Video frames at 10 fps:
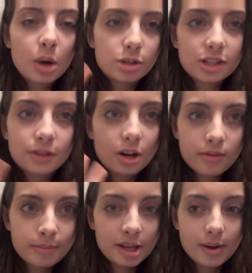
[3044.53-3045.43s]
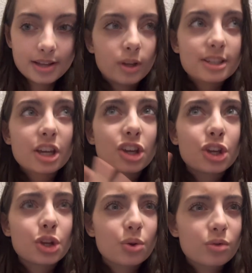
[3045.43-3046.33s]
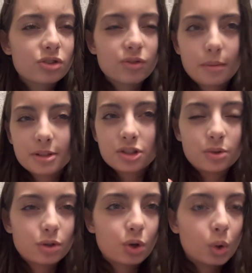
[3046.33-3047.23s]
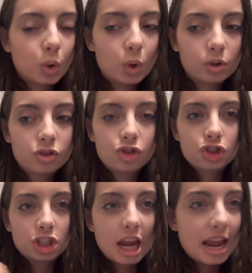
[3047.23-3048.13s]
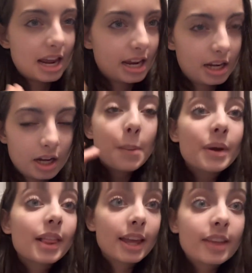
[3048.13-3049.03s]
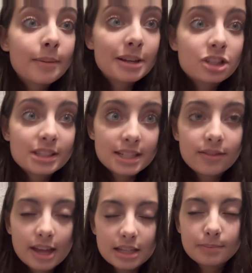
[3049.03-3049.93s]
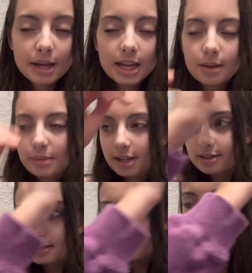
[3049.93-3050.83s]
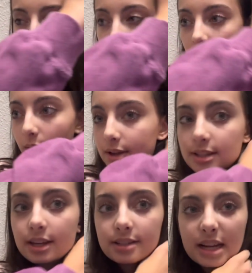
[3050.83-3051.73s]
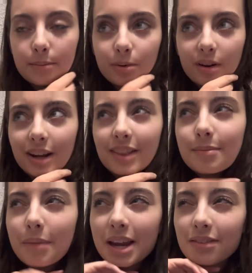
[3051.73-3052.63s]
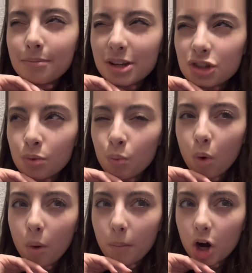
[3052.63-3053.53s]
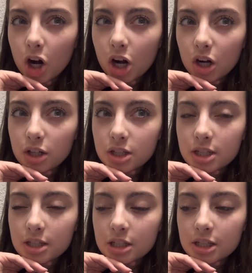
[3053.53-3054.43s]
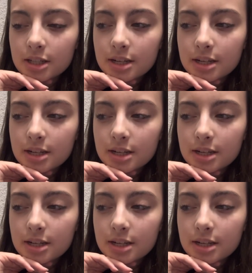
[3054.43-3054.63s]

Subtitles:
which, if you're not from the US, it's like a huge pharmaceutical chain, but like they mention CVS by name because this does start out as a contemporary, and they might even mention Walmart.